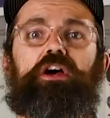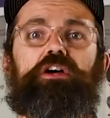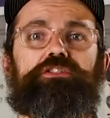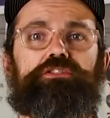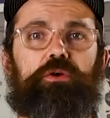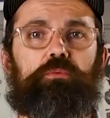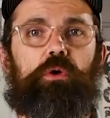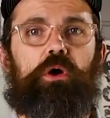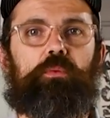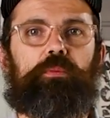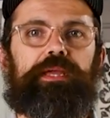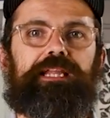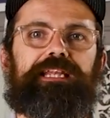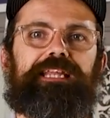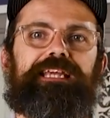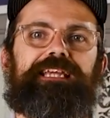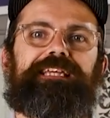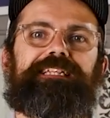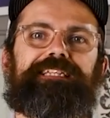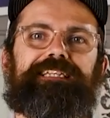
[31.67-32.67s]
So what we
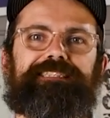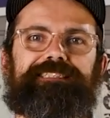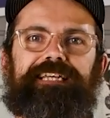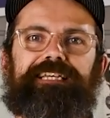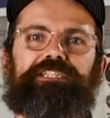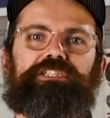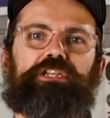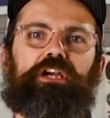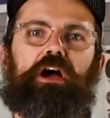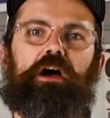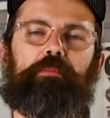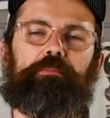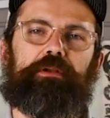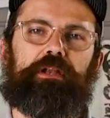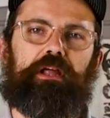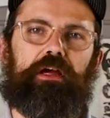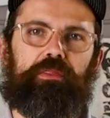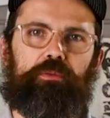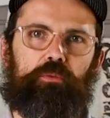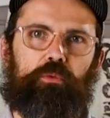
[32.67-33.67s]
need is a sharpener that